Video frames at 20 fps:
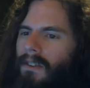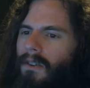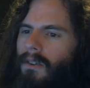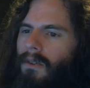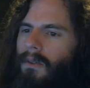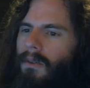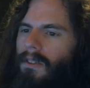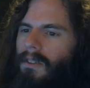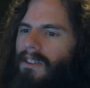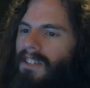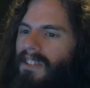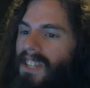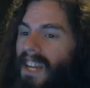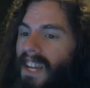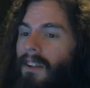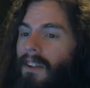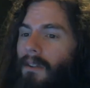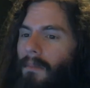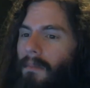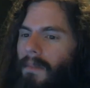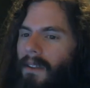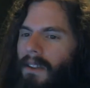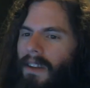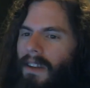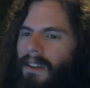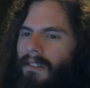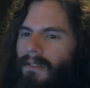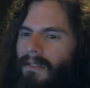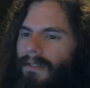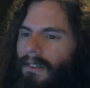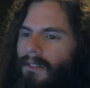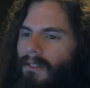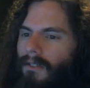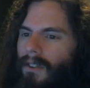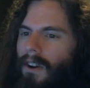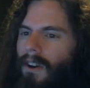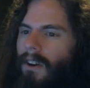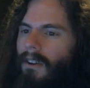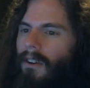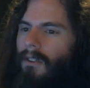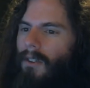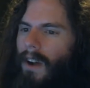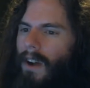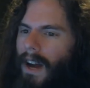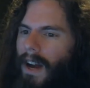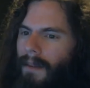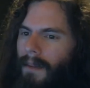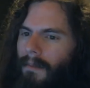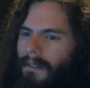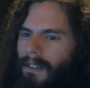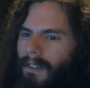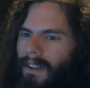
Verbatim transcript: who jailed millions for drug crimes